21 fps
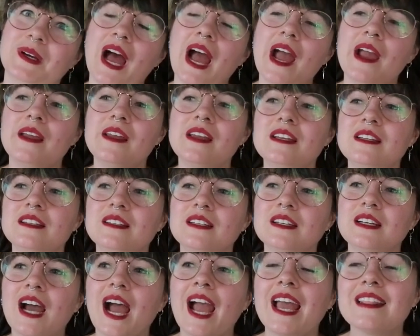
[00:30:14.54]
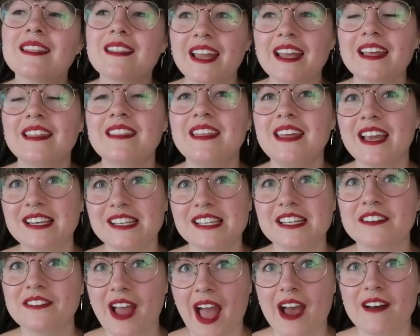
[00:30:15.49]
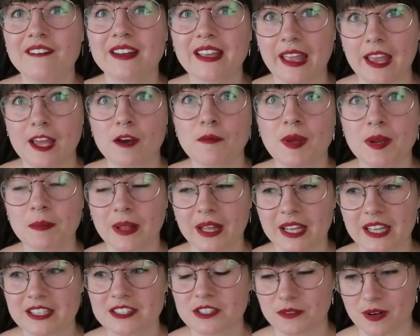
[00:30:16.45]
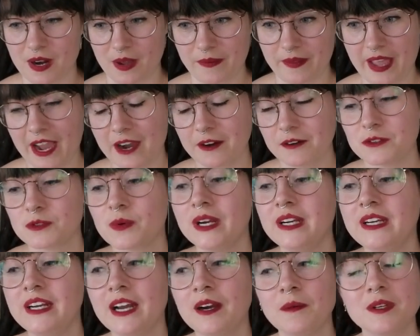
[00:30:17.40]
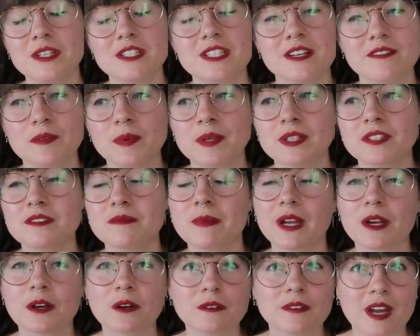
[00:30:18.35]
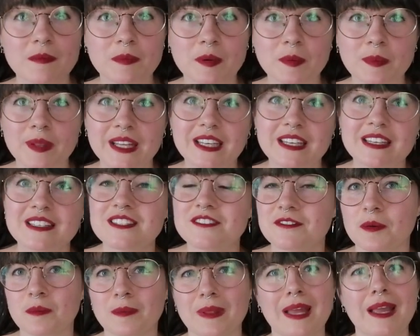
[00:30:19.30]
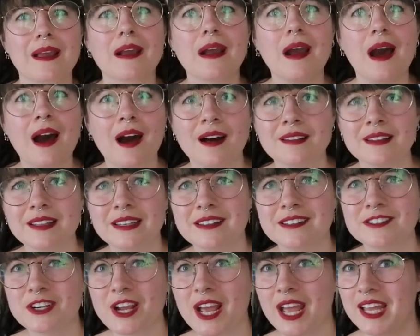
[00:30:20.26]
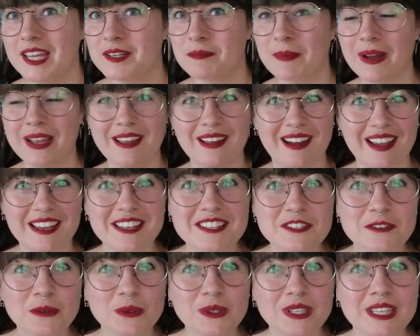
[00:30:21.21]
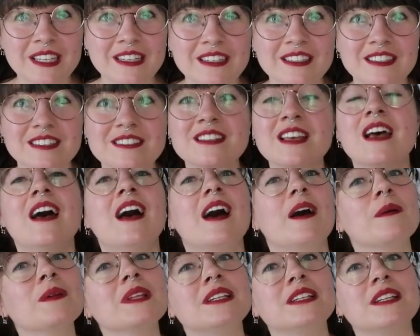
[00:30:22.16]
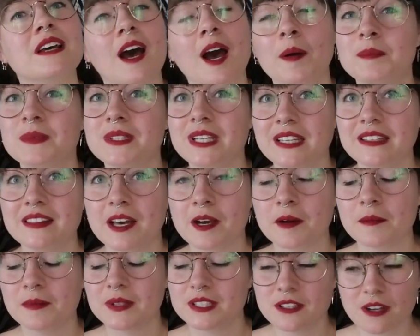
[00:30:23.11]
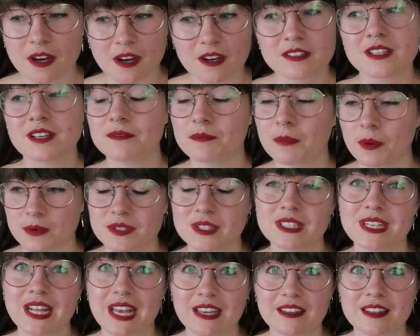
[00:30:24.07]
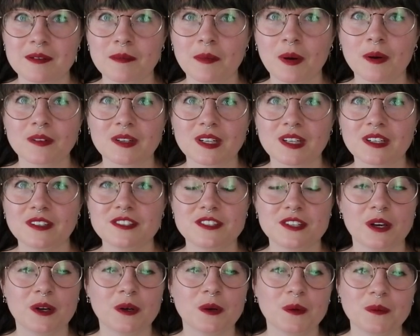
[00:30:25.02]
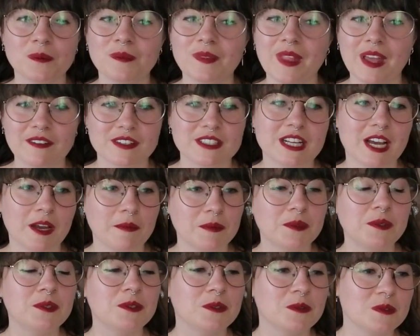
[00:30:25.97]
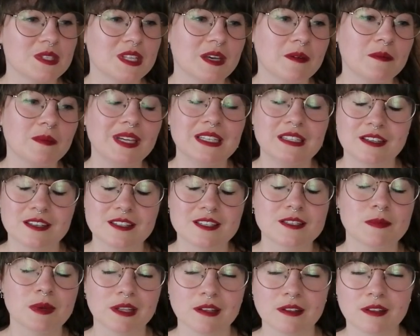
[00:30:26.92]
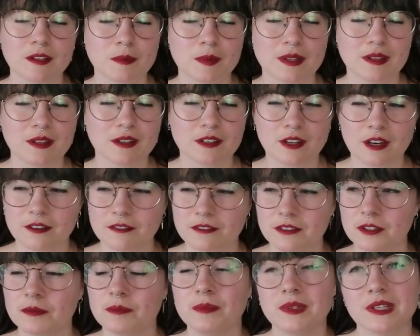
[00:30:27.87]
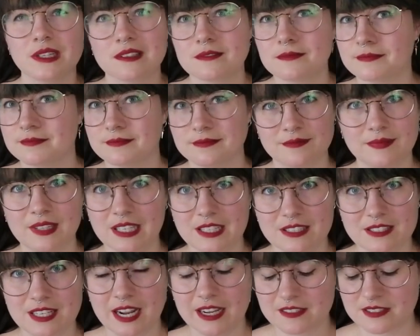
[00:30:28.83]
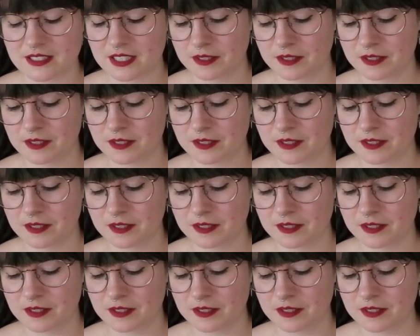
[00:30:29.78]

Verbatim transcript: I I like the idea of having handmade blankets around the house. Right now, we just have a bunch of microfiber blankets from like college and my high school years. Would like to update them. The dogs have mostly taken them over, so every time you use them, it does smell a little bit like dog food because they eat snacks